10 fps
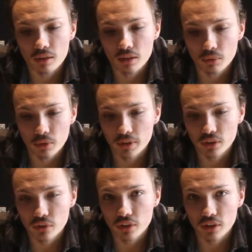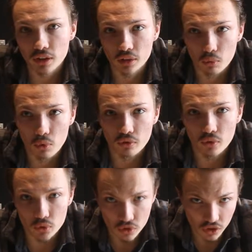It would have been good in like the
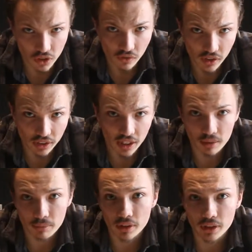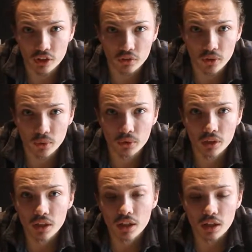waterfalls and stuff like that up at Litchfield.
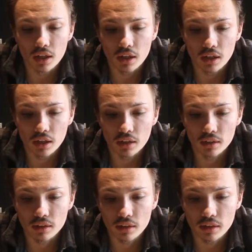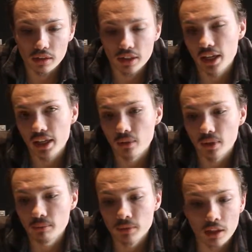And yeah,
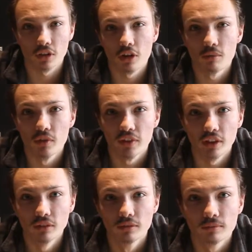anyway, so moving on.